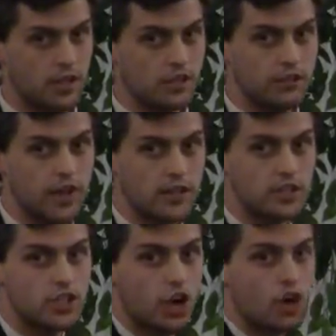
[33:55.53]
You've got
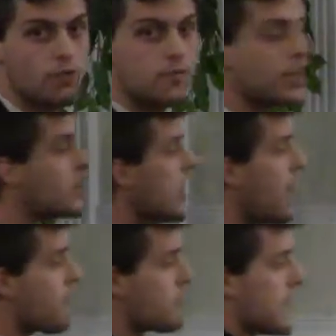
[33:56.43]
the term, the
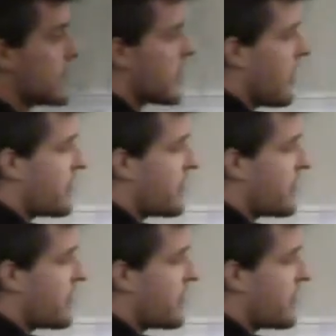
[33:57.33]
government